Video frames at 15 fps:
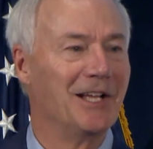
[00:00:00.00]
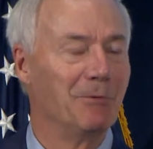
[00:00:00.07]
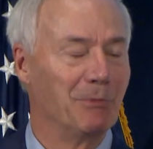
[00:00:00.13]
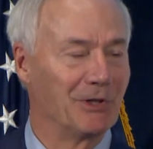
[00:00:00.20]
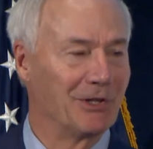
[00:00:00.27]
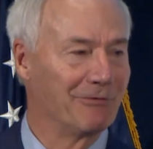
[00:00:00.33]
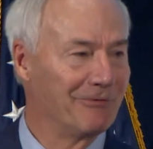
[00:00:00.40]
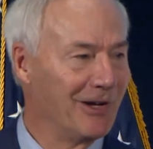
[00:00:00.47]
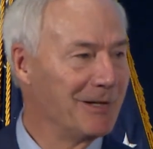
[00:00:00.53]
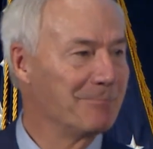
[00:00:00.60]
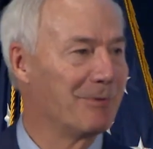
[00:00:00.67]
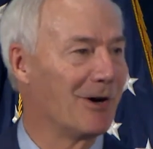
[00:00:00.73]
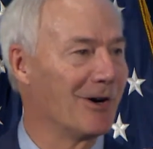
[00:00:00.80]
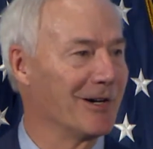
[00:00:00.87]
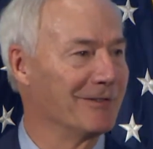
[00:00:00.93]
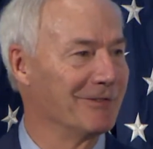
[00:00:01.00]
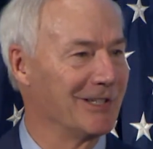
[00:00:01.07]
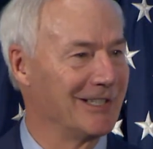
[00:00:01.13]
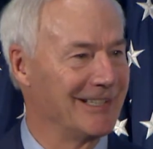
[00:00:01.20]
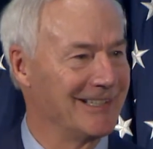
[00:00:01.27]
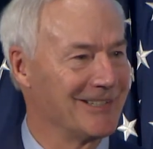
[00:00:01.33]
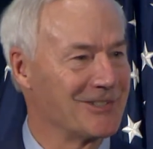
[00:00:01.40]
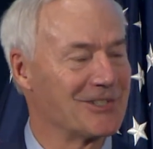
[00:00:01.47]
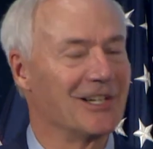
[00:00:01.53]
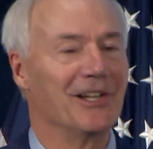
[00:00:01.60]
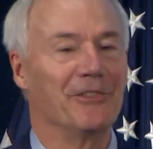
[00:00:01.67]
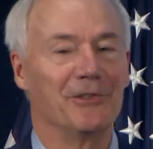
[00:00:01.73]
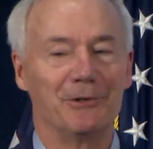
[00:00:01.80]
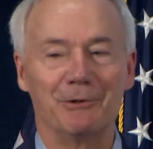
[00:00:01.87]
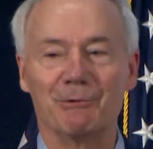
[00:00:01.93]
but the fun part of it is
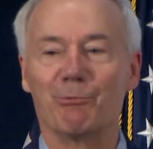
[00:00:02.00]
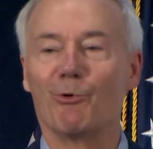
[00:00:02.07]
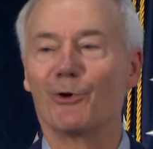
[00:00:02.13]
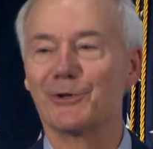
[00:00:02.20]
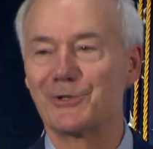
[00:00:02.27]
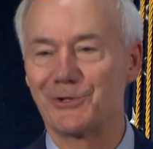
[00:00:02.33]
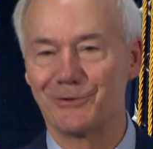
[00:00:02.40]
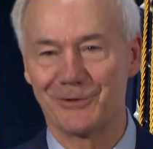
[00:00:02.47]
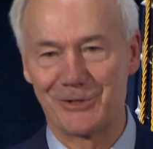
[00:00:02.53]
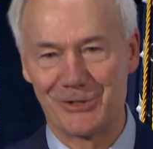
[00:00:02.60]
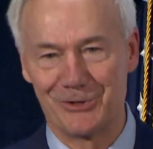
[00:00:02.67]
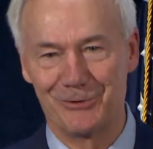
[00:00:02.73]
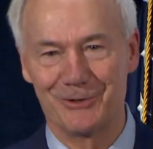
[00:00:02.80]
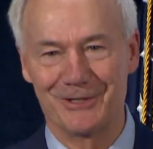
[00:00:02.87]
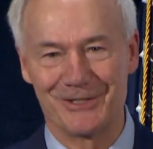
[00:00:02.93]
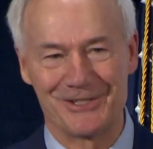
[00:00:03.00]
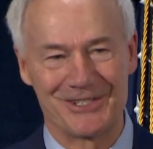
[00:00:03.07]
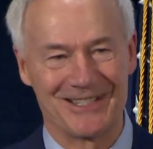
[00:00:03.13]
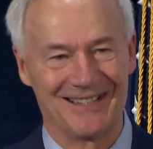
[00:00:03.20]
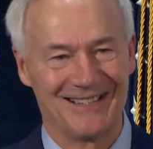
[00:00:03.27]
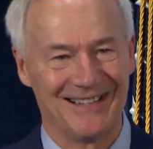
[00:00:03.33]
the rewards to the students.